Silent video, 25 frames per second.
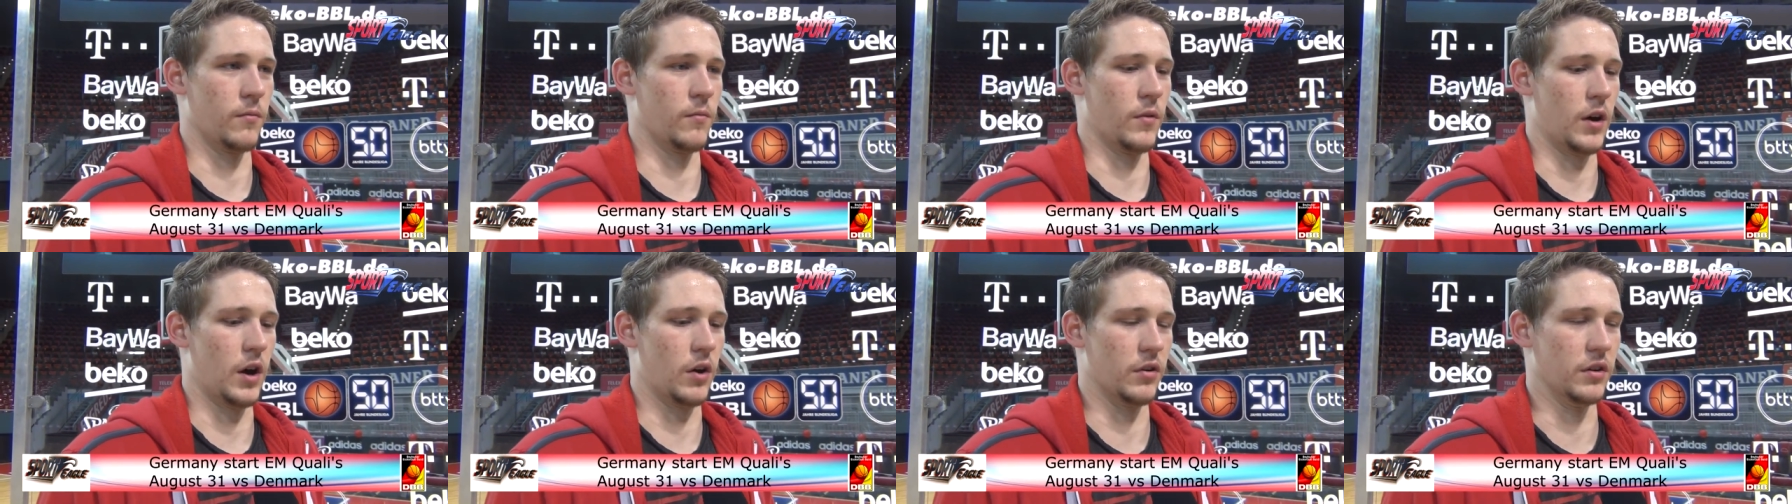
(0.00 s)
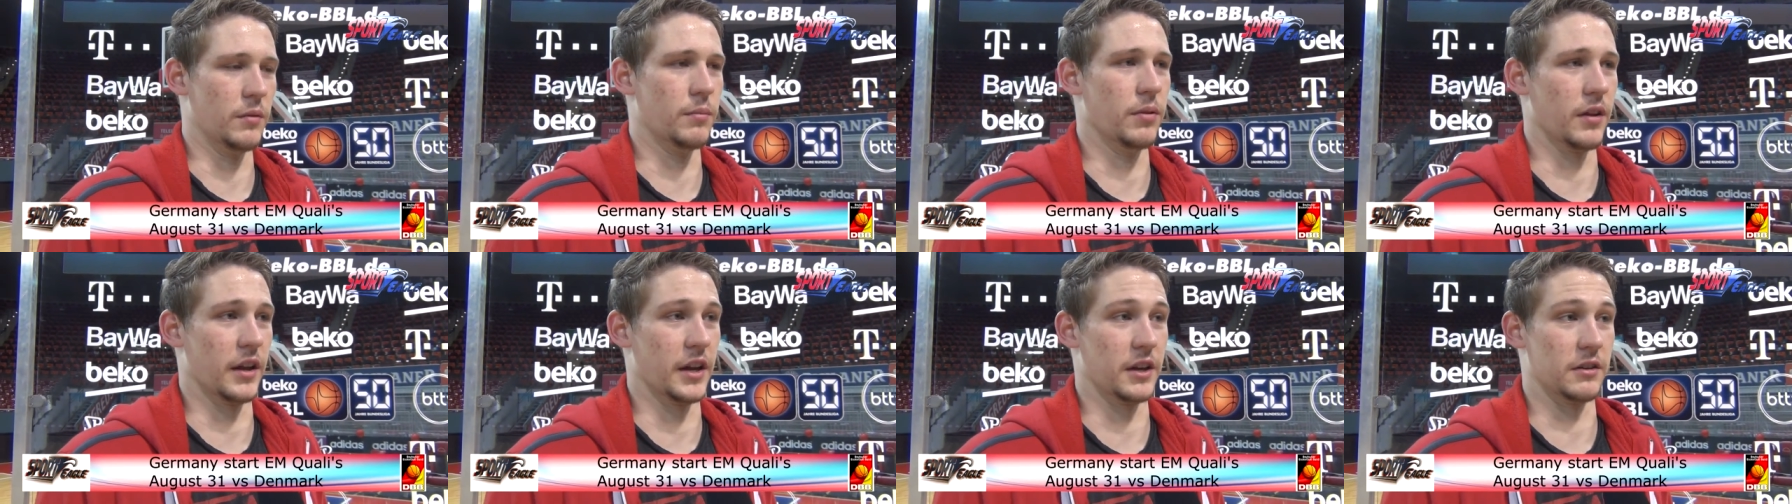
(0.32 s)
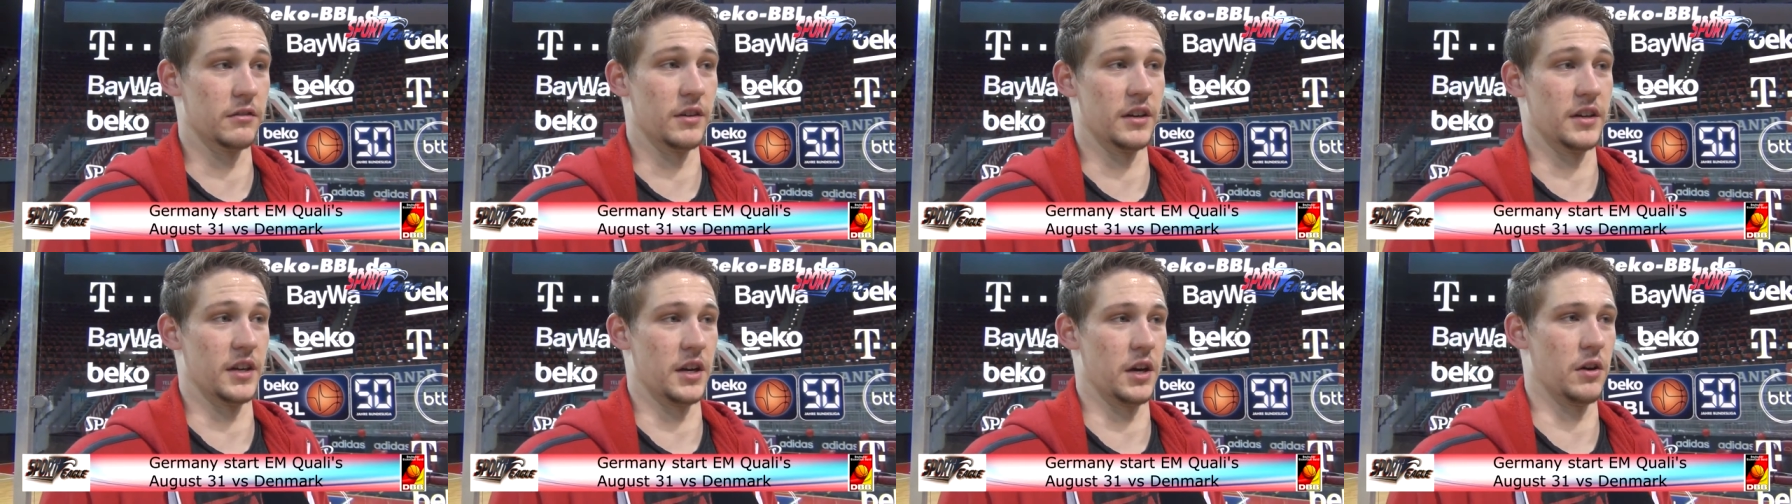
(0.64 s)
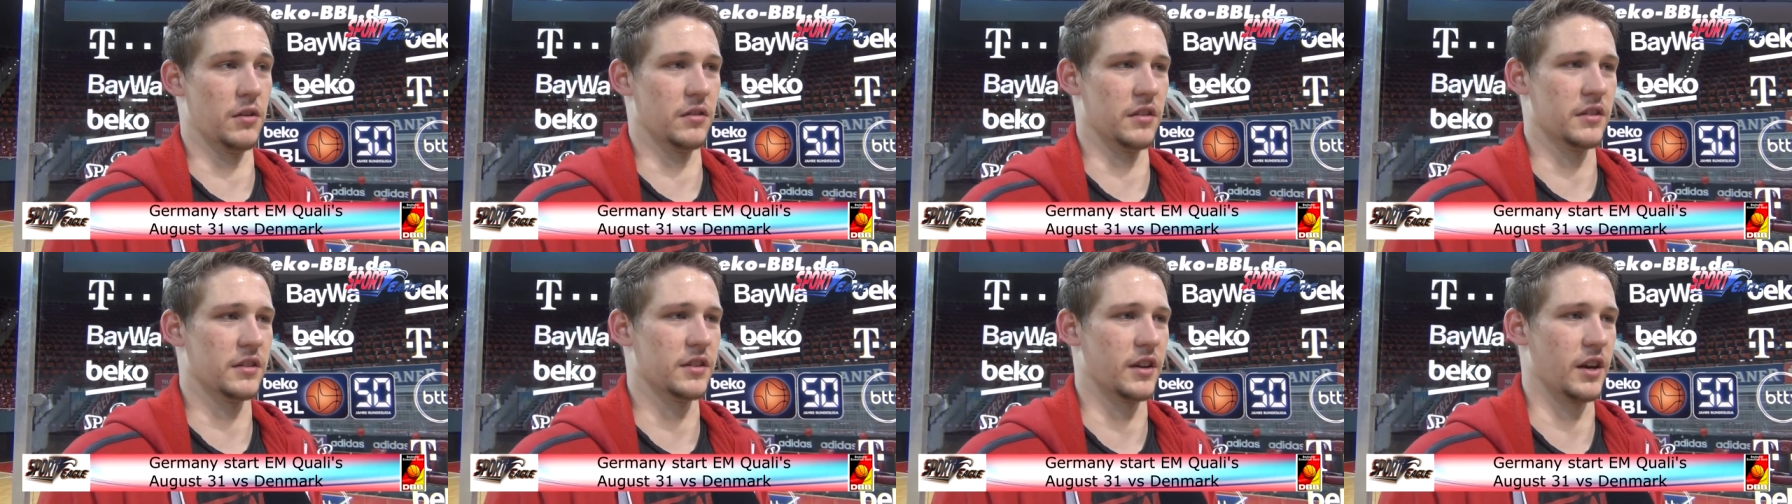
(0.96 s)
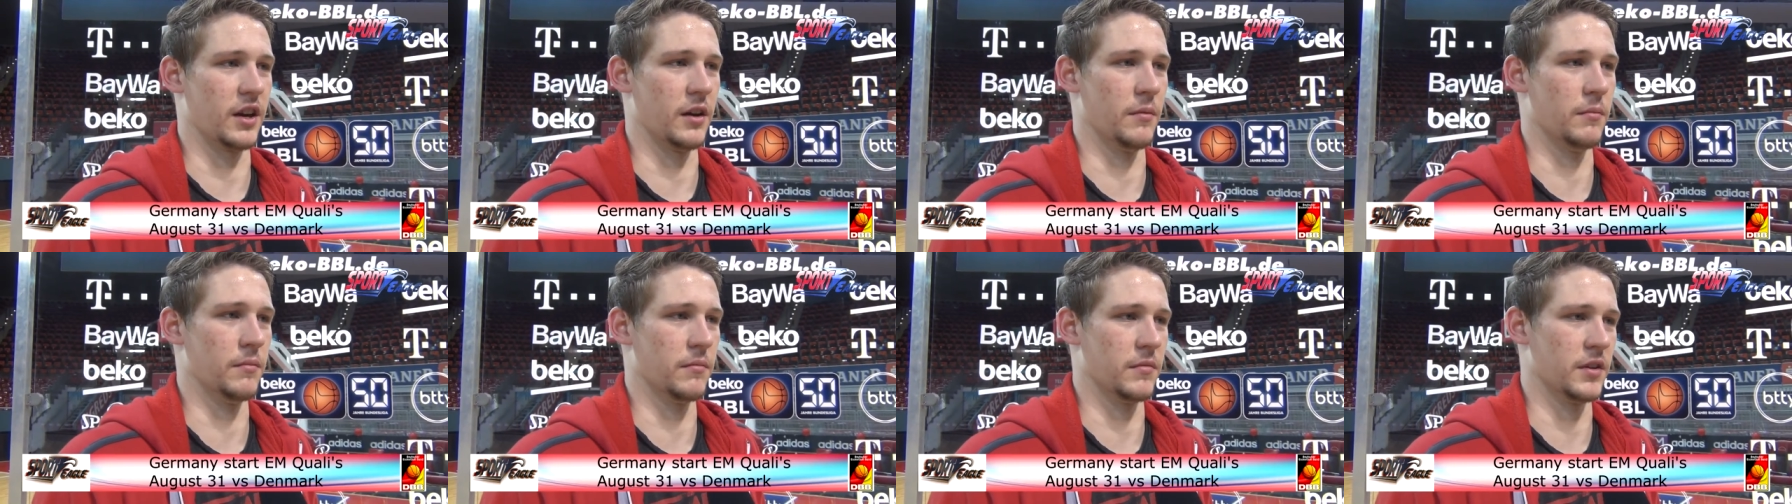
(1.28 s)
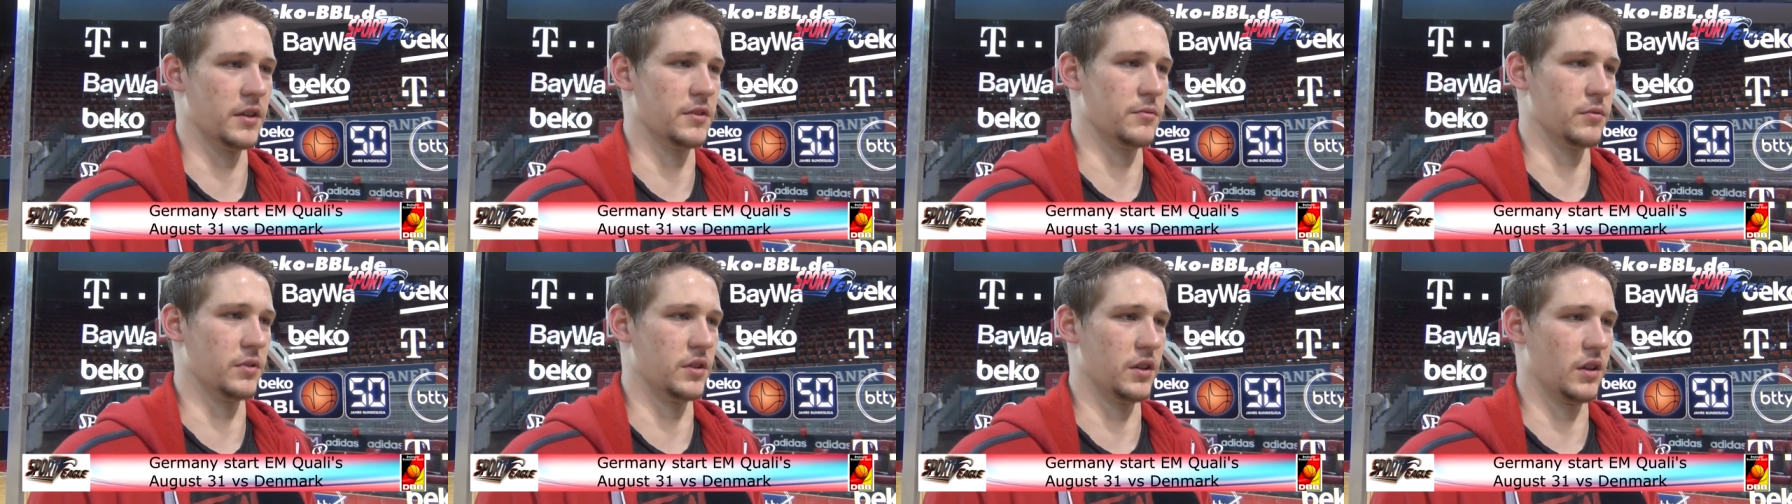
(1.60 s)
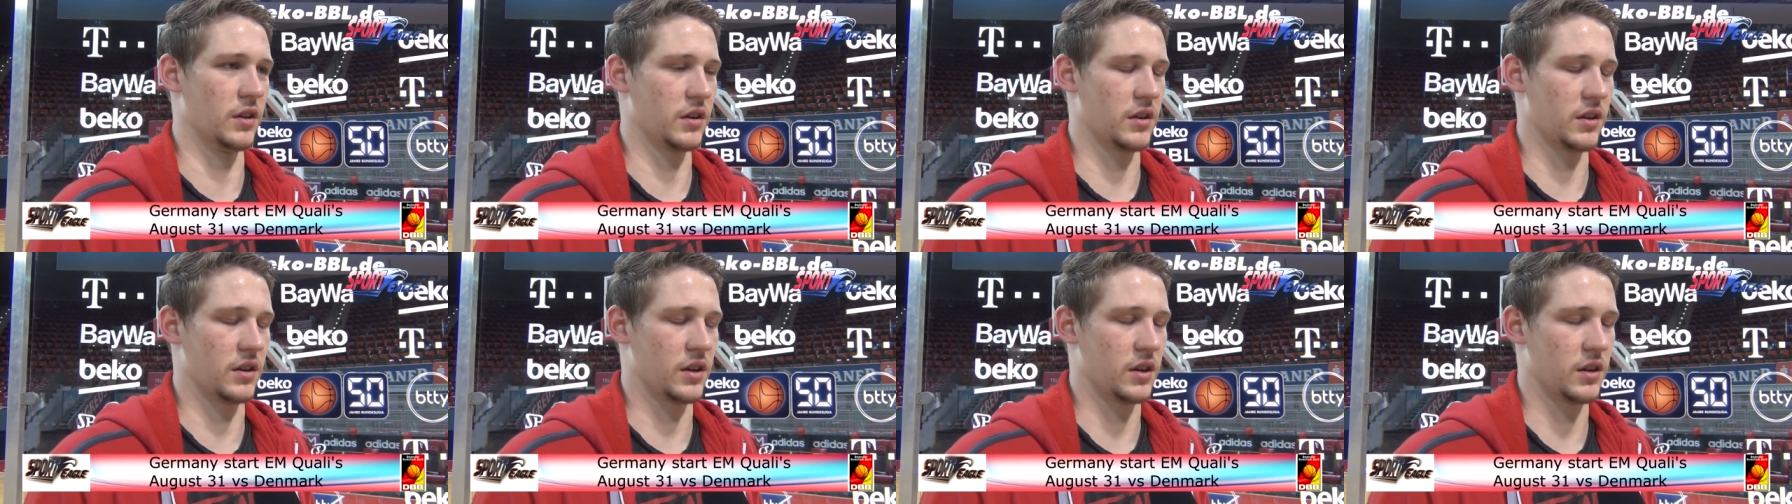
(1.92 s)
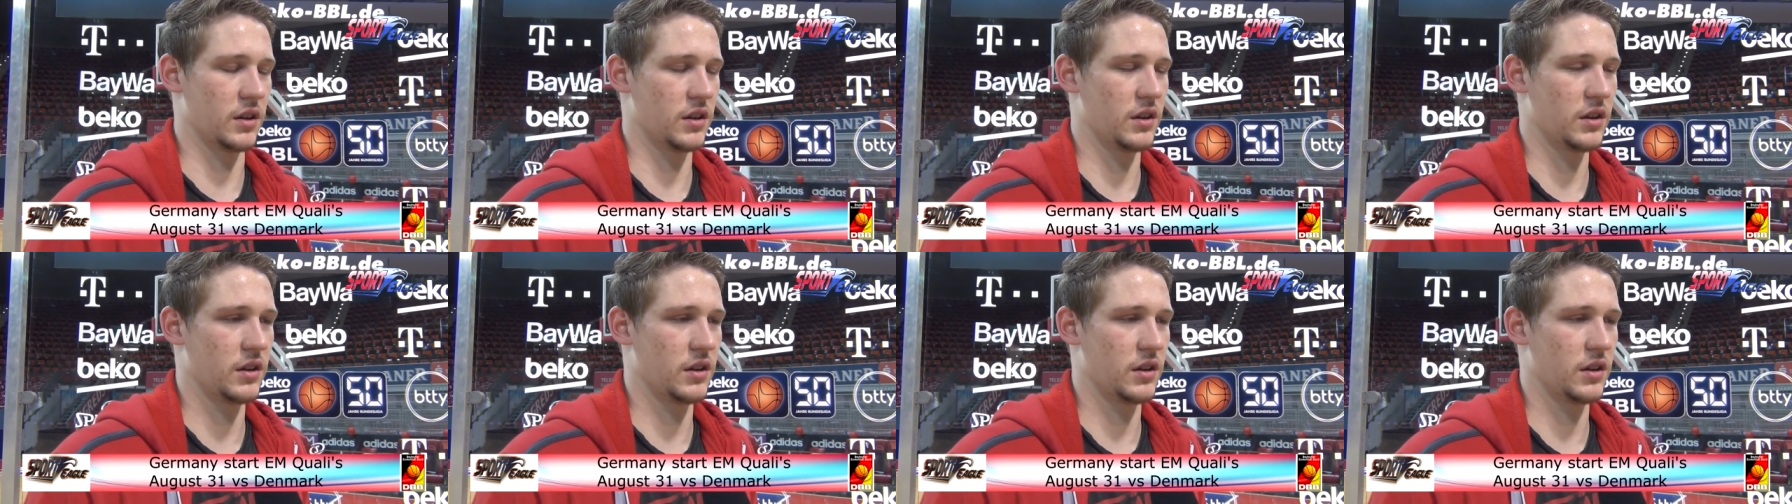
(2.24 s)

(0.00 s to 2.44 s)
how you're playing right now at the time. That's what they're looking at.